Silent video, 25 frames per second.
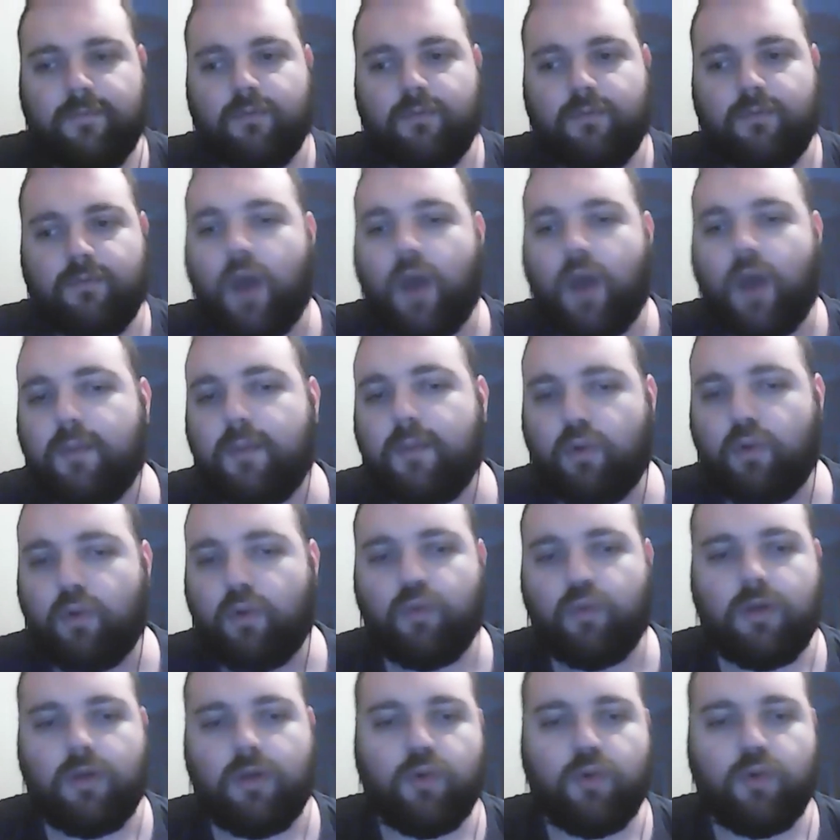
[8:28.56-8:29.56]
one
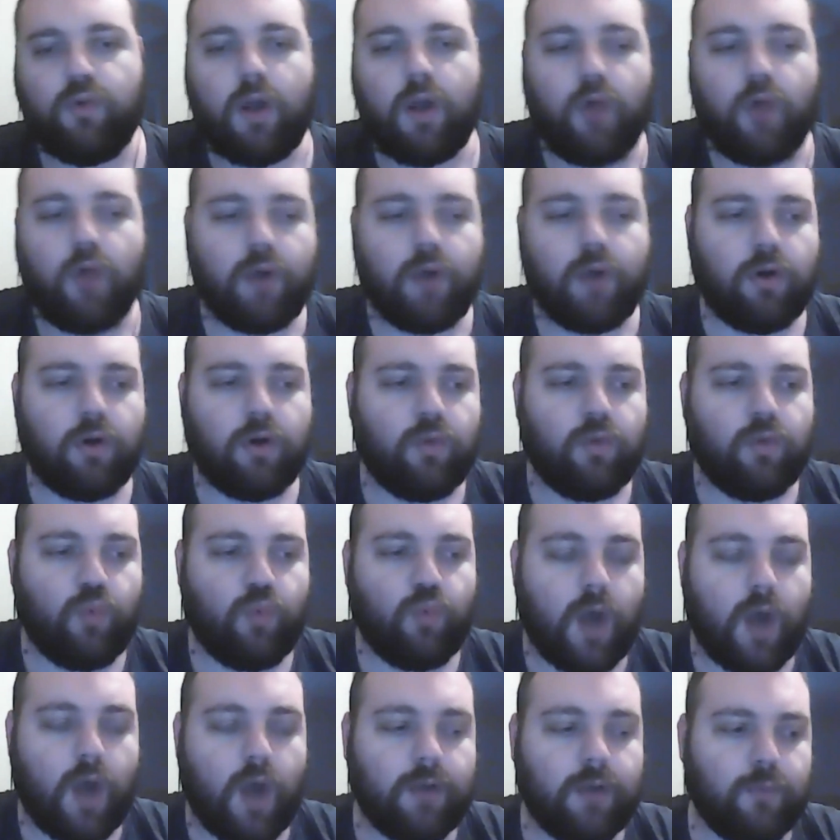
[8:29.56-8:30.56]
more
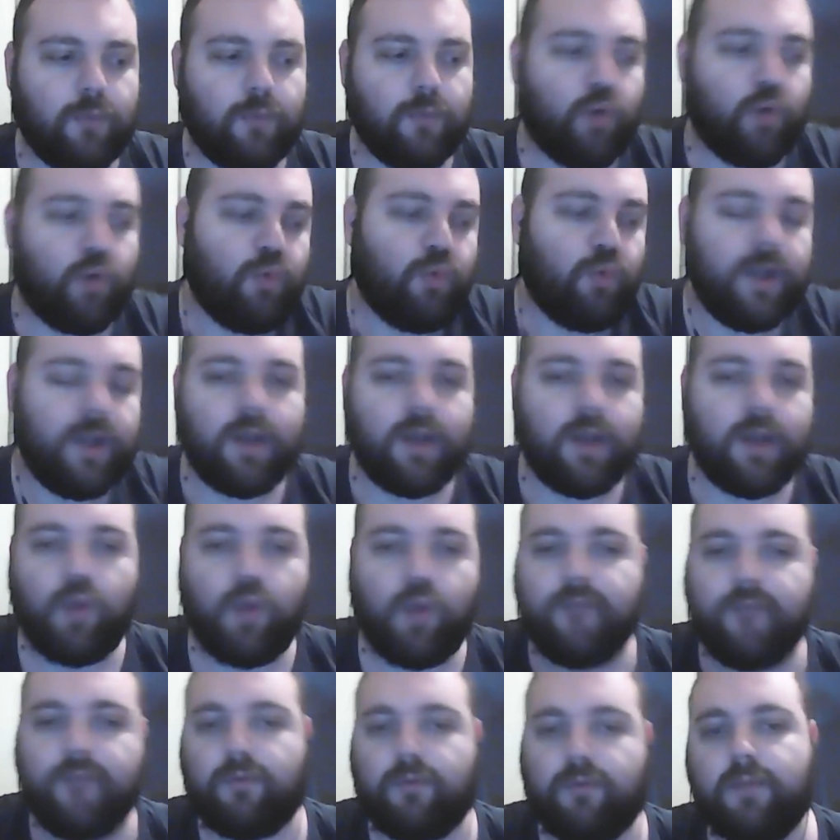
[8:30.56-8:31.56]
win
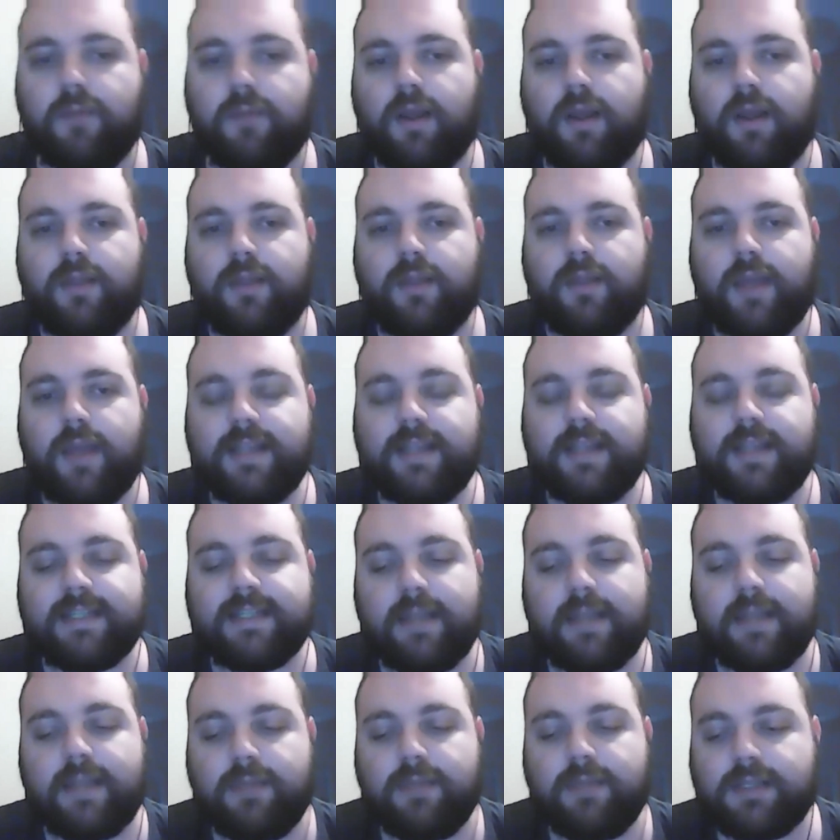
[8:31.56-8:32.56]
away from the
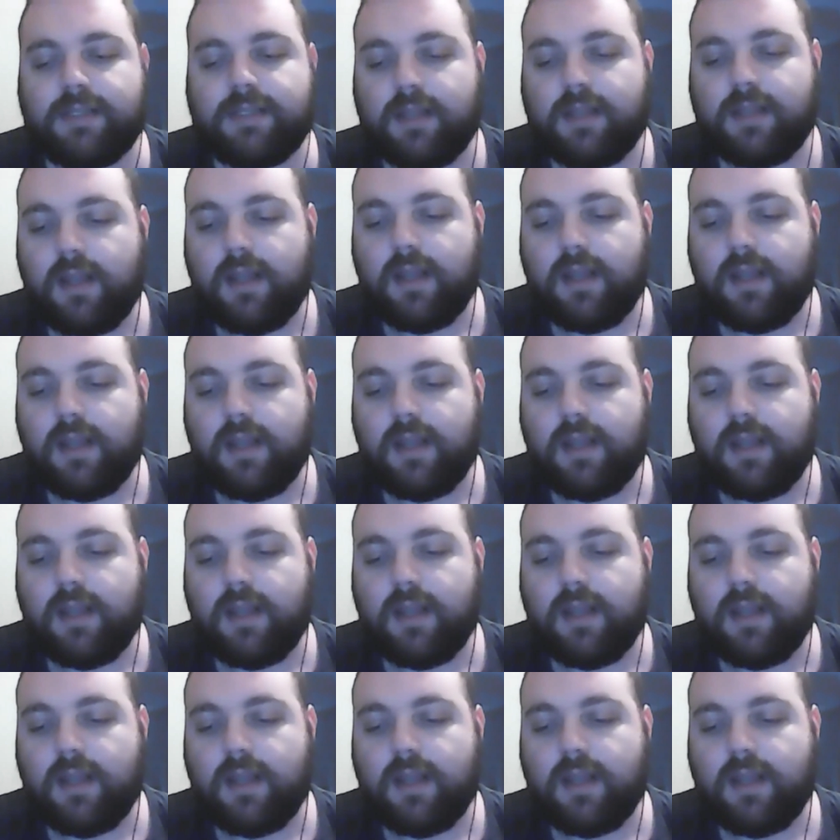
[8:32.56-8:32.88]
East semis.